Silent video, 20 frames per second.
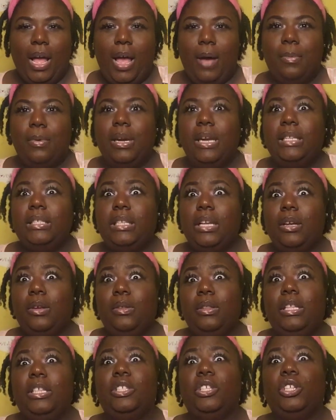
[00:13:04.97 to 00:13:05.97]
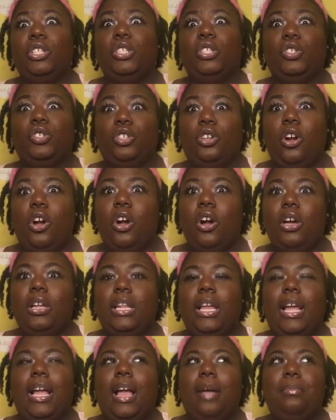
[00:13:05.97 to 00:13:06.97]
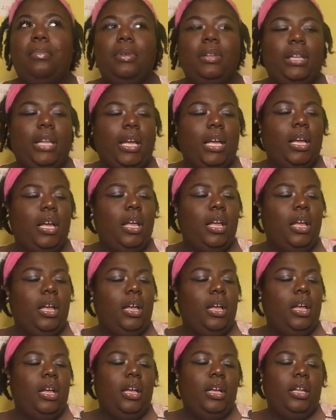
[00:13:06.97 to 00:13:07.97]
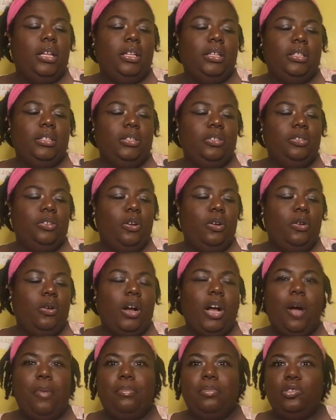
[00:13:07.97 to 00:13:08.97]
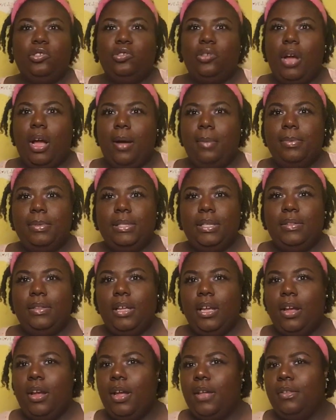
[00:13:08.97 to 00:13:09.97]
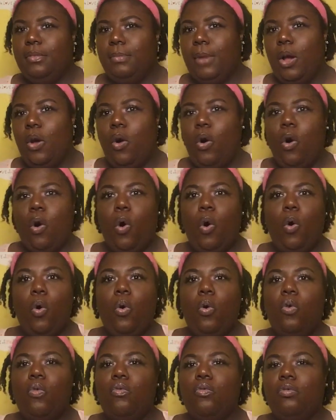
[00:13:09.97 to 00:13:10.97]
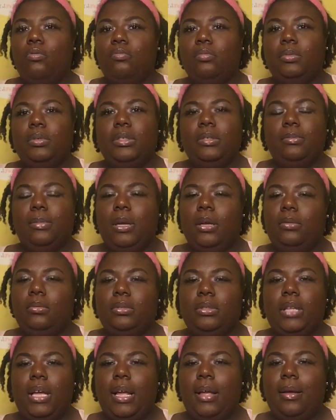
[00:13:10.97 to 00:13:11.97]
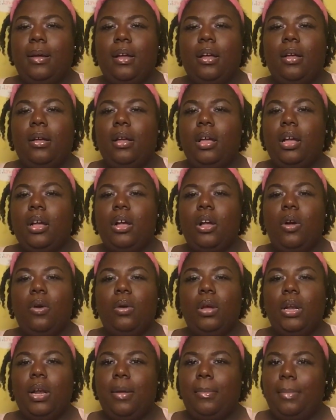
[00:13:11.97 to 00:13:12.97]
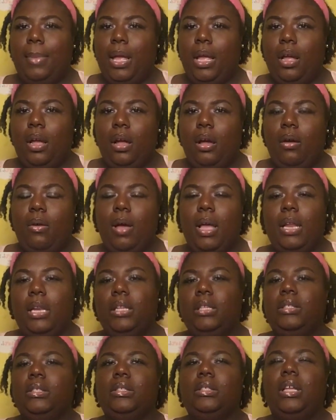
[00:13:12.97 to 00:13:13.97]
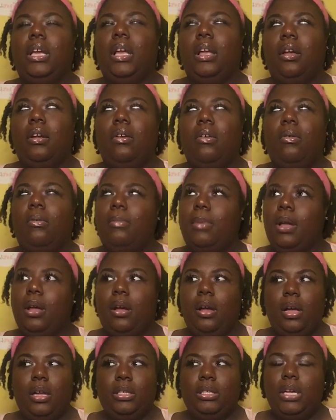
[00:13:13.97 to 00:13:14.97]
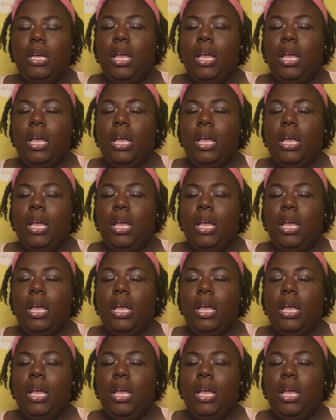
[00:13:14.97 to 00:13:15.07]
and when I tell you these are strong, like I put like, you know, a couple drops in there and my whole room smells like coconut mango, and it's like, oh my gosh,